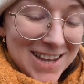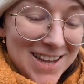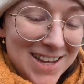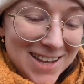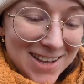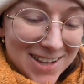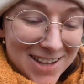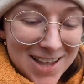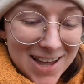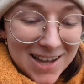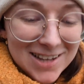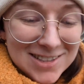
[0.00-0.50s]

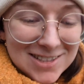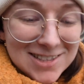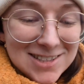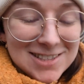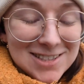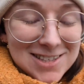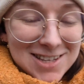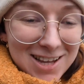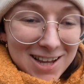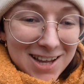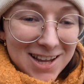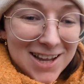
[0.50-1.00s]
Yeah,
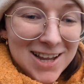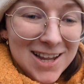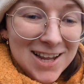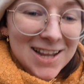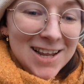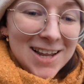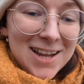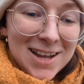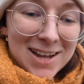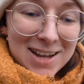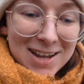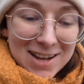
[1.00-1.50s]
just to
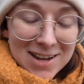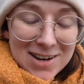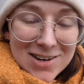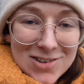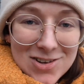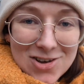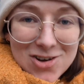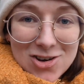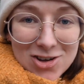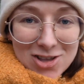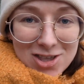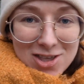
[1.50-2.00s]

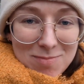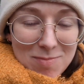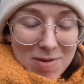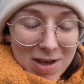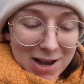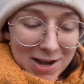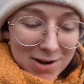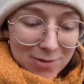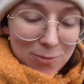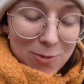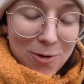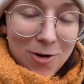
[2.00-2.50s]

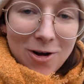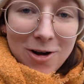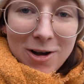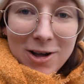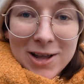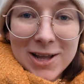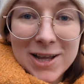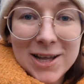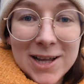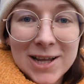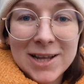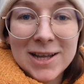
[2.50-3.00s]
document what a
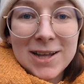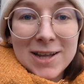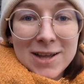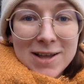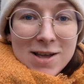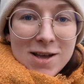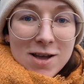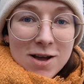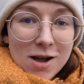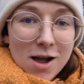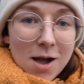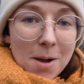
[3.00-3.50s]

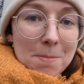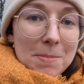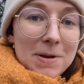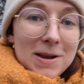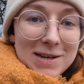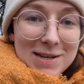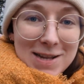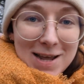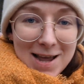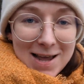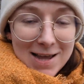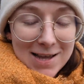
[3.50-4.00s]
couple of
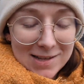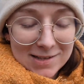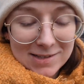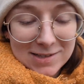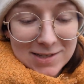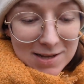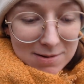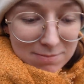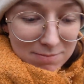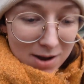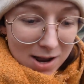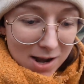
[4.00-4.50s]
days
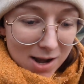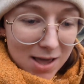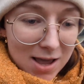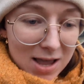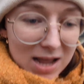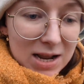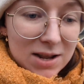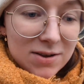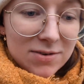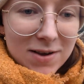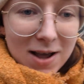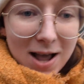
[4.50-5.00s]
in my
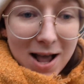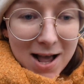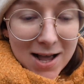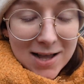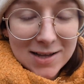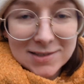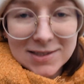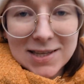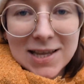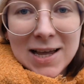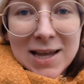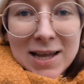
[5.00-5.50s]
life
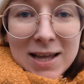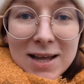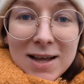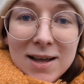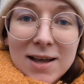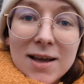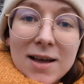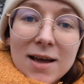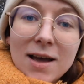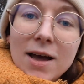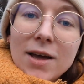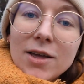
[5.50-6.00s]
as
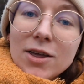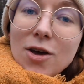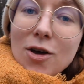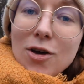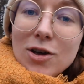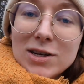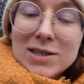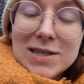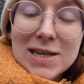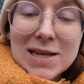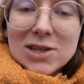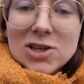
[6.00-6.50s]
a
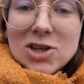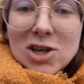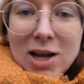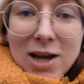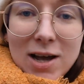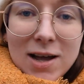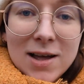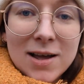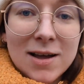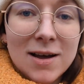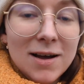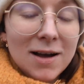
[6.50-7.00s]
yoga
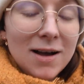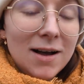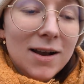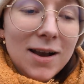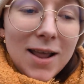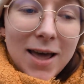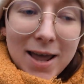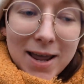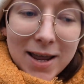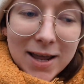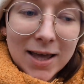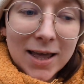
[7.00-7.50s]
teacher are
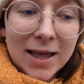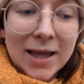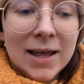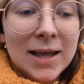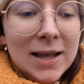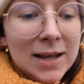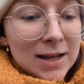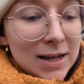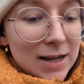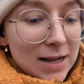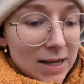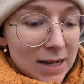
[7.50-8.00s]
like.
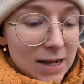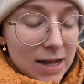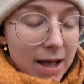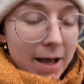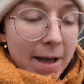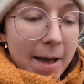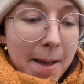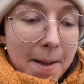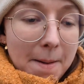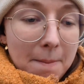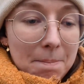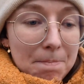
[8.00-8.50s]

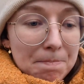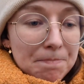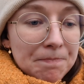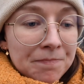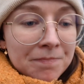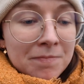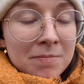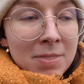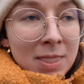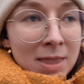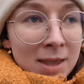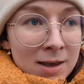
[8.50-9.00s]

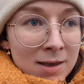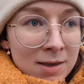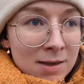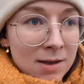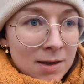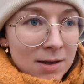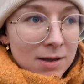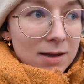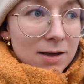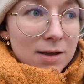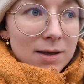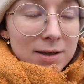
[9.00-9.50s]

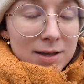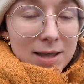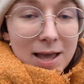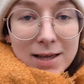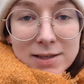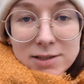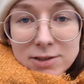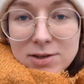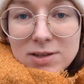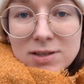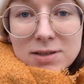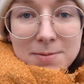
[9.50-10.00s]
Yeah,
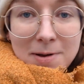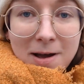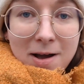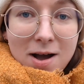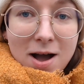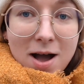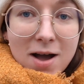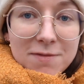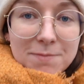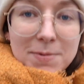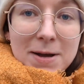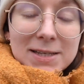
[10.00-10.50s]
so it's about
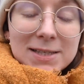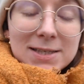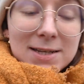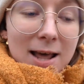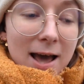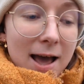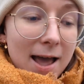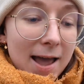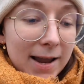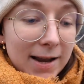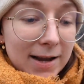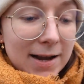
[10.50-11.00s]

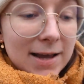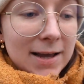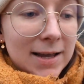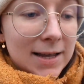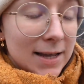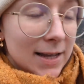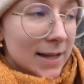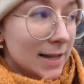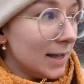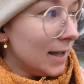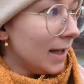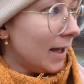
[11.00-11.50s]

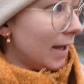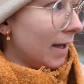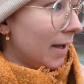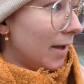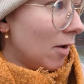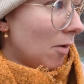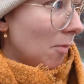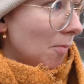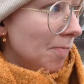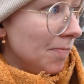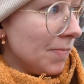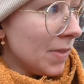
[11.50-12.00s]

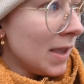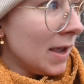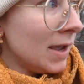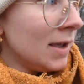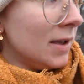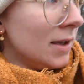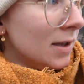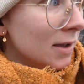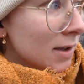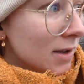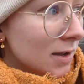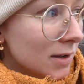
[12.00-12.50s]
9:30,
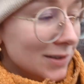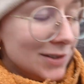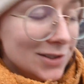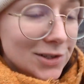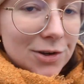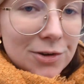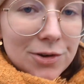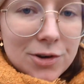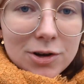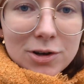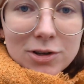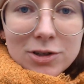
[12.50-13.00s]

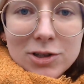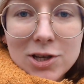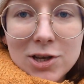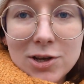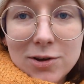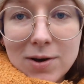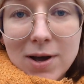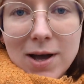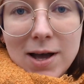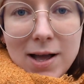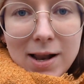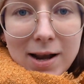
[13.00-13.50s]
so not
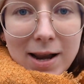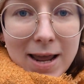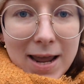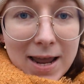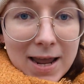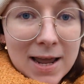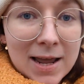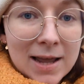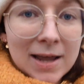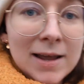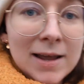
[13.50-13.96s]
too early